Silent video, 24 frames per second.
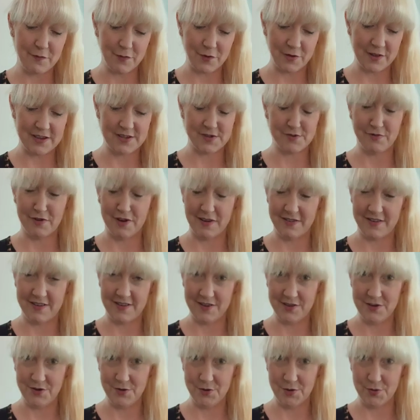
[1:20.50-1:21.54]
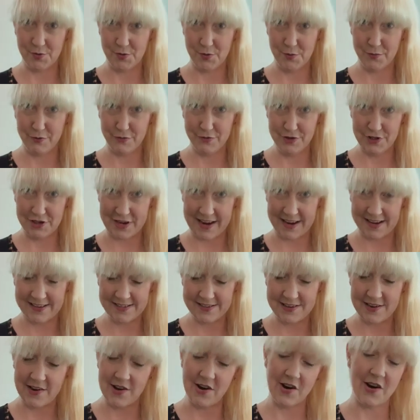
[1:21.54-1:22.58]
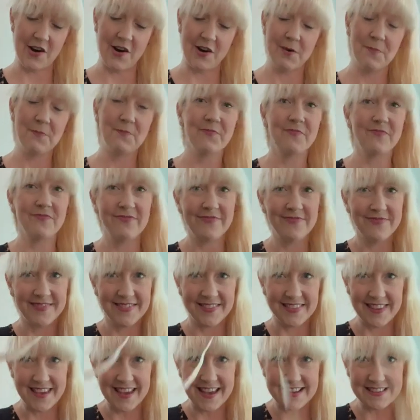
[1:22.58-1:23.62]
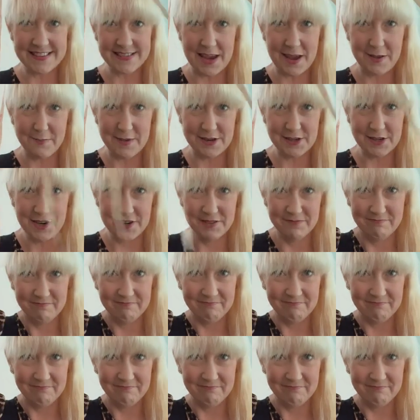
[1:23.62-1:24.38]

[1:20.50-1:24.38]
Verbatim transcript: for this rather unusual project are a tape measure,